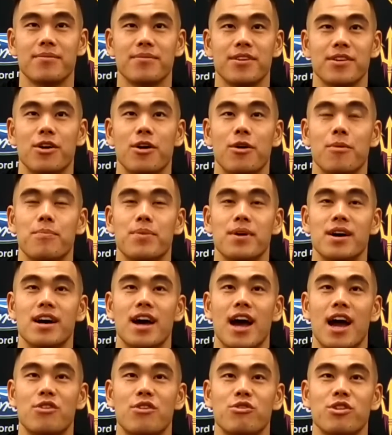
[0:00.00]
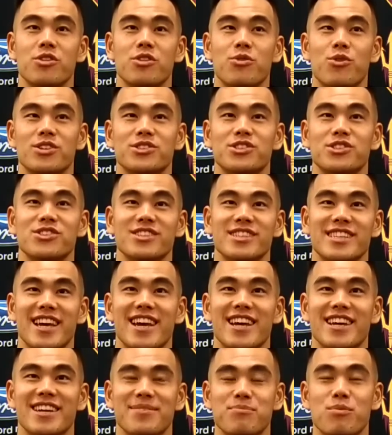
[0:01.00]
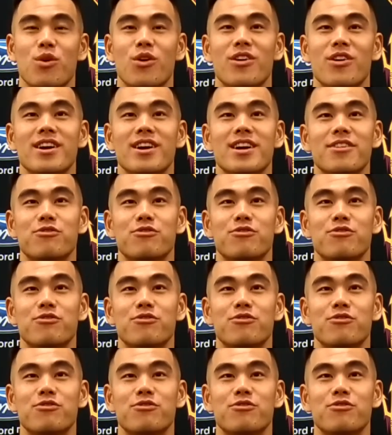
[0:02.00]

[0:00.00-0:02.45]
you know, but I really want to get more